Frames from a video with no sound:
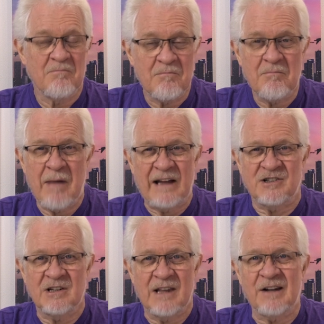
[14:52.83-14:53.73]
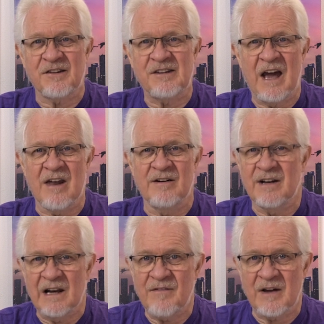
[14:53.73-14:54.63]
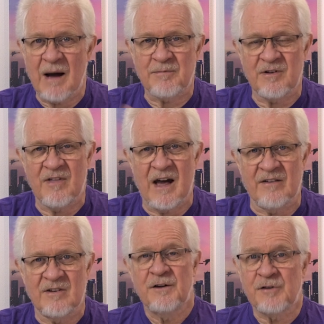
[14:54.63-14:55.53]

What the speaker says: matching that standard, in living up to that.